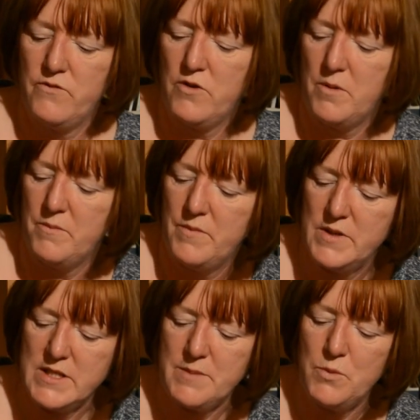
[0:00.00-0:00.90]

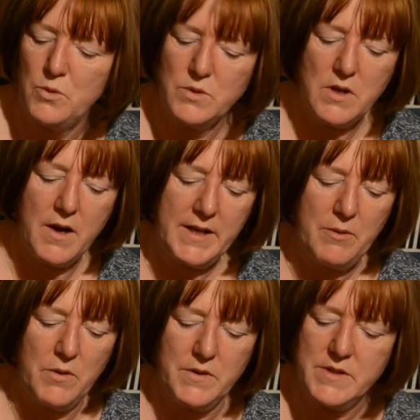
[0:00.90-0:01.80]
from small tiny
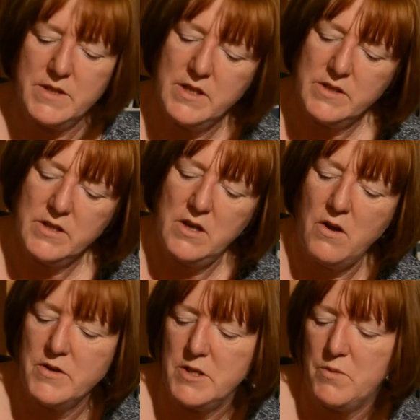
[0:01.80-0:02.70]
ones to
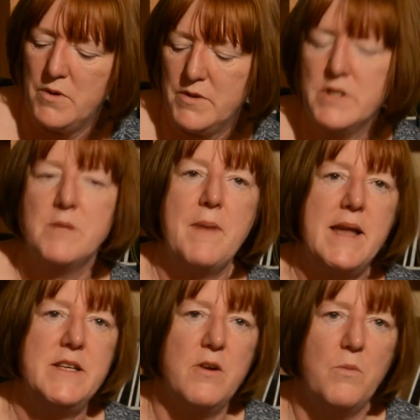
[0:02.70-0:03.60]
larger ones
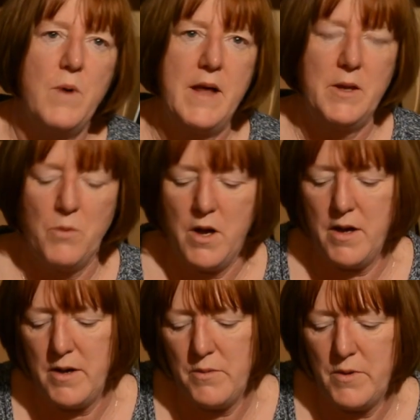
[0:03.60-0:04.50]
depending on where they
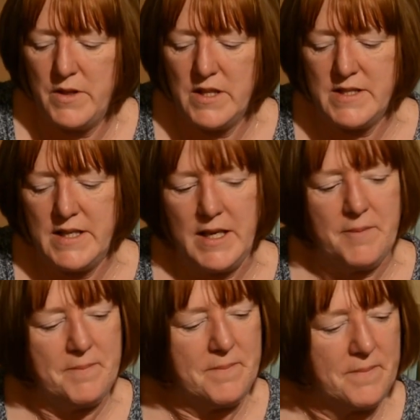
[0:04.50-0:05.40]
were when in the
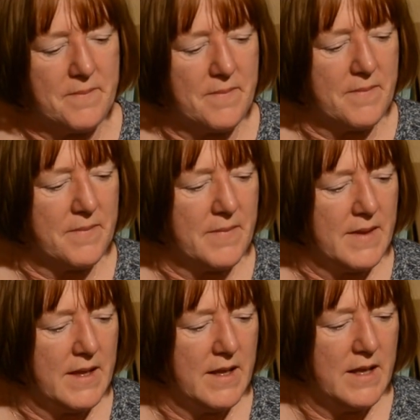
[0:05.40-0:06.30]
sea.
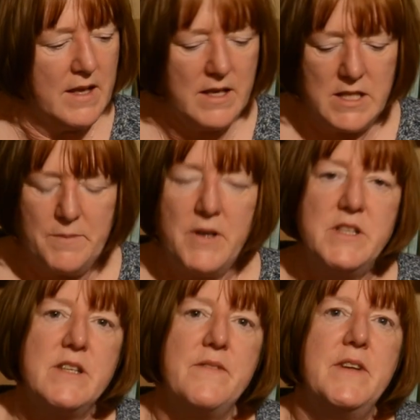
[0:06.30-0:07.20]

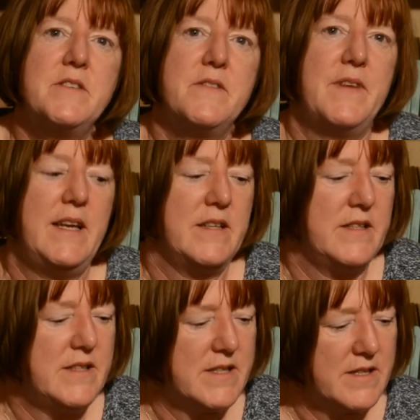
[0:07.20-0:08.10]
Sponges are filter
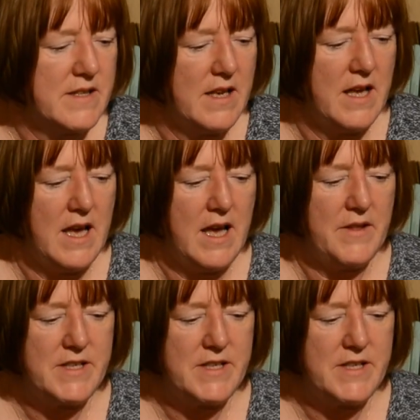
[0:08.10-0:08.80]
feeders, and they